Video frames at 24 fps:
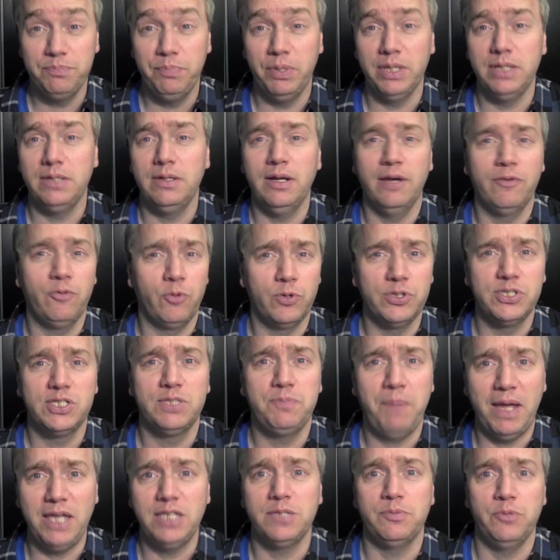but of course
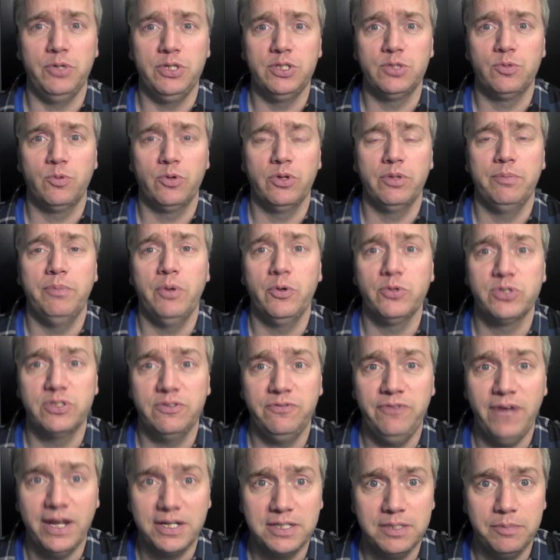Space Marines were the most
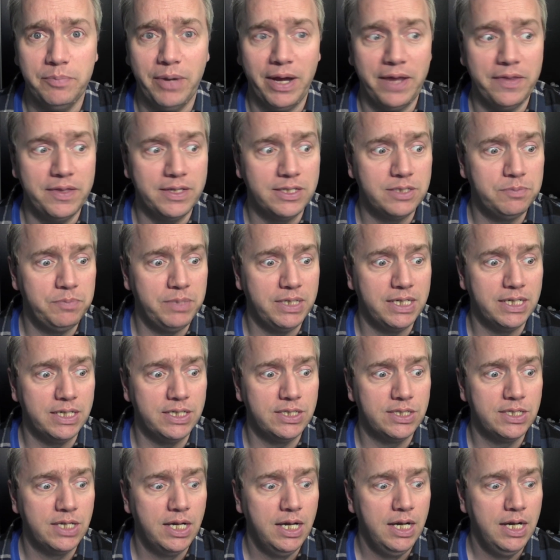affected by this
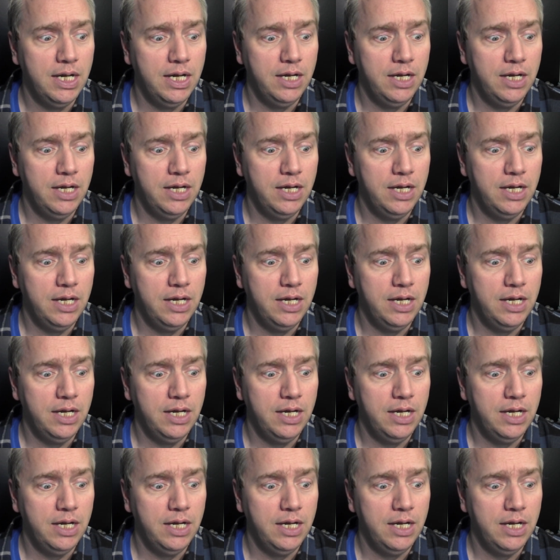because